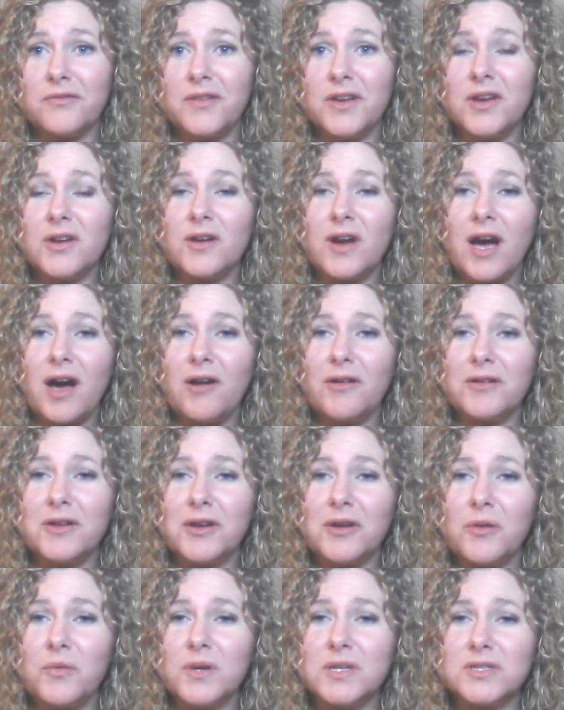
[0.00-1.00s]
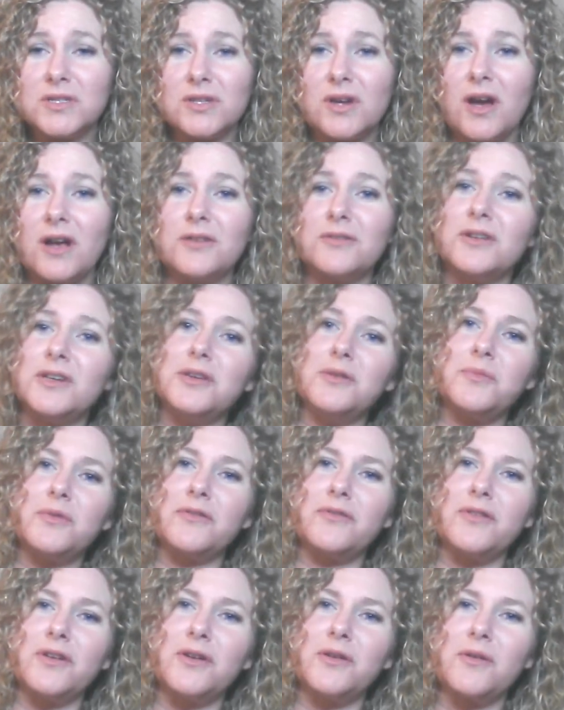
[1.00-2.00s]
figure out, you know, which genre you
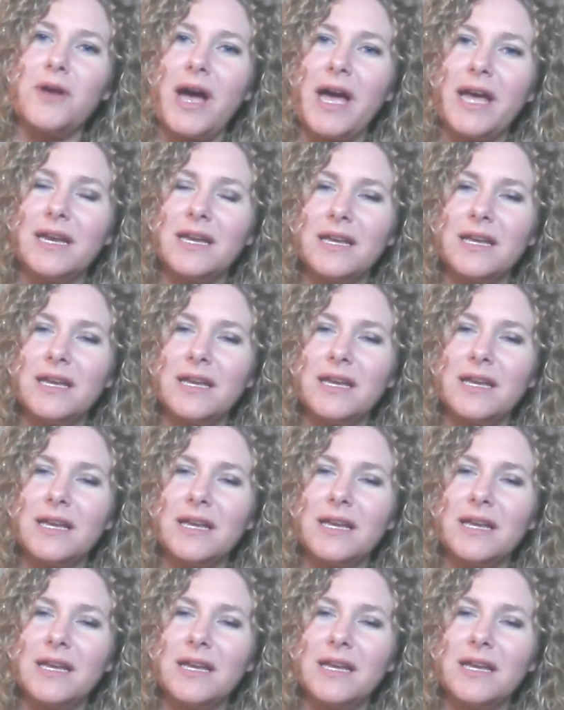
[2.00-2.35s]
prefer to write